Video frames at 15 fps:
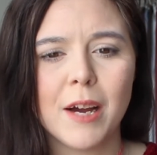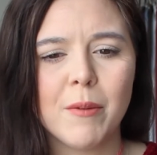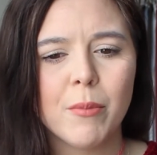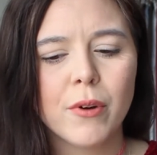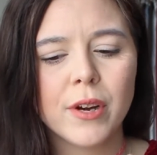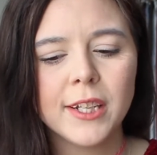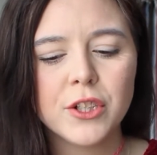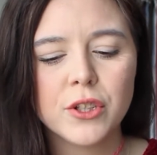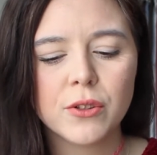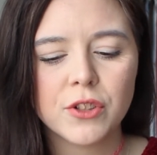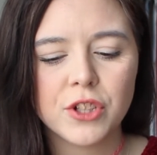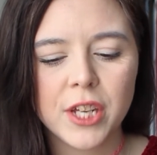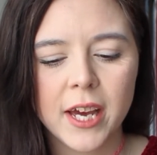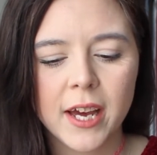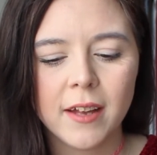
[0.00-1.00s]
I'm pretty sure
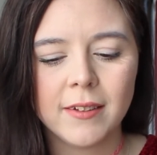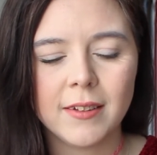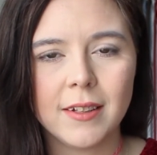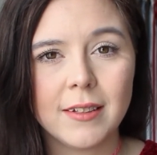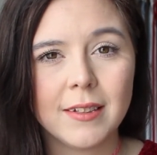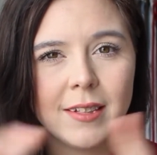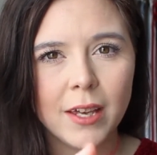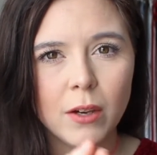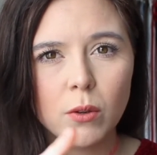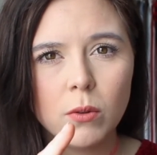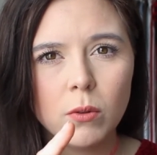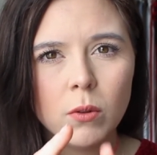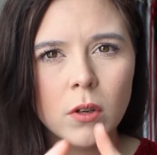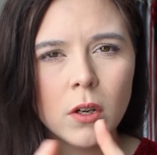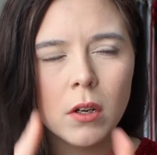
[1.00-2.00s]
she has a
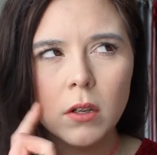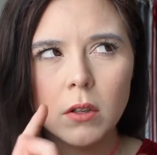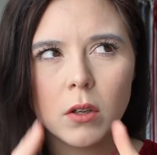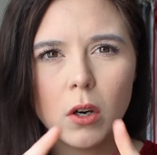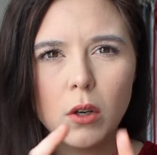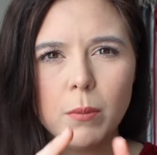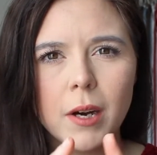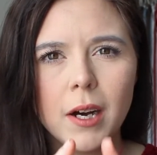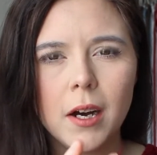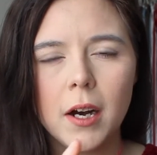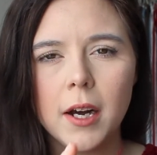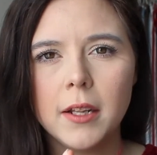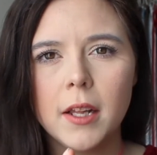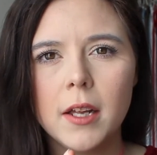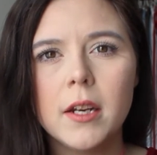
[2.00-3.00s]
single gold bar
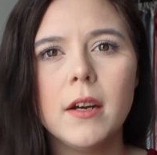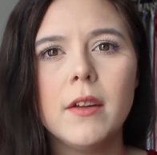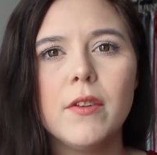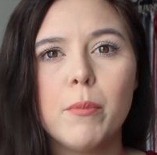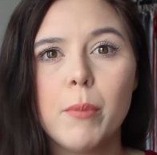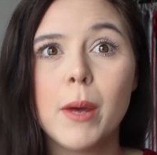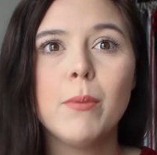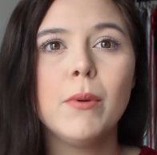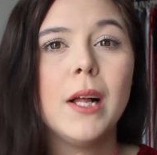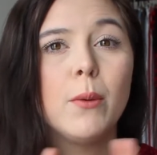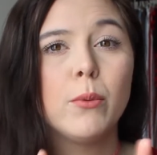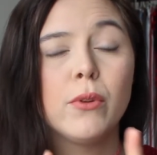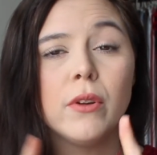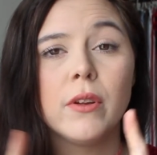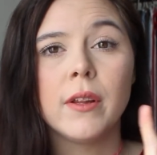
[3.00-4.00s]
highlighter that people
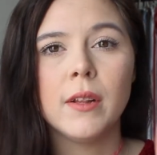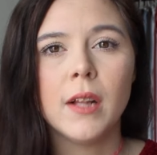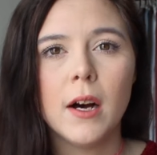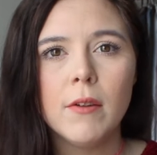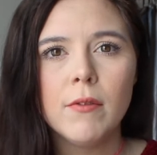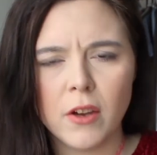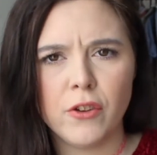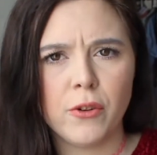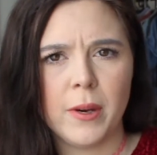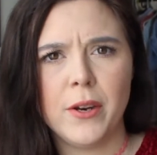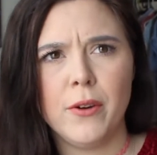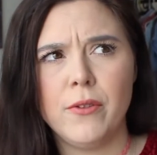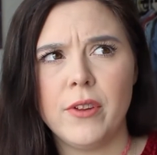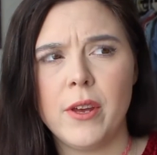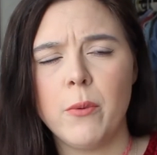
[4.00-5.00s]
absolutely love, so I
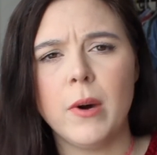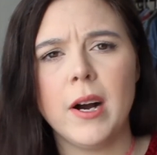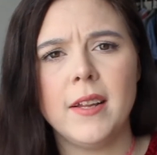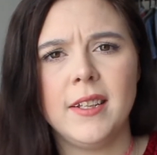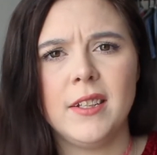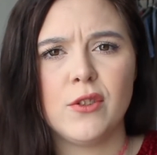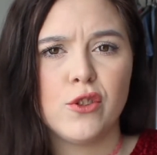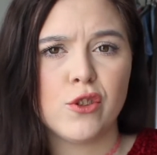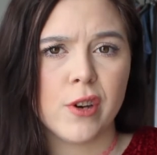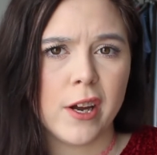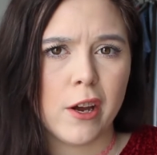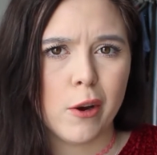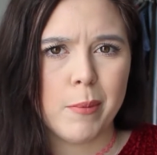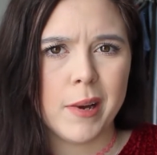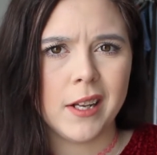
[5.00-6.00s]
don't see why this
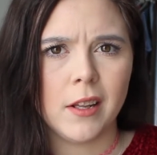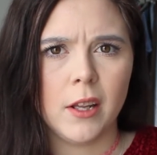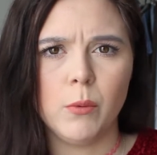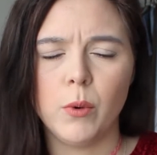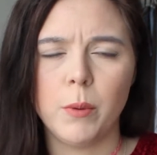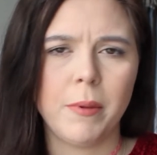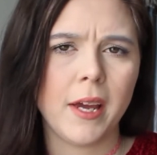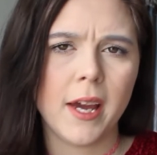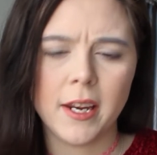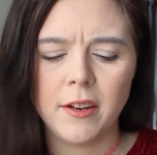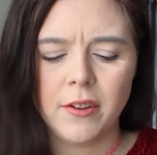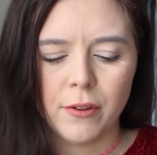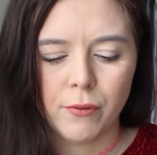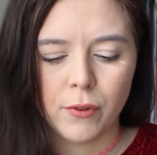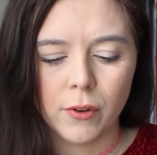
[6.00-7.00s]
trio palette would be
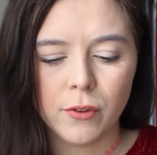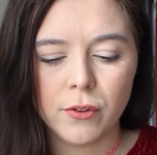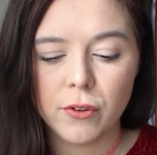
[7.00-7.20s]
any different.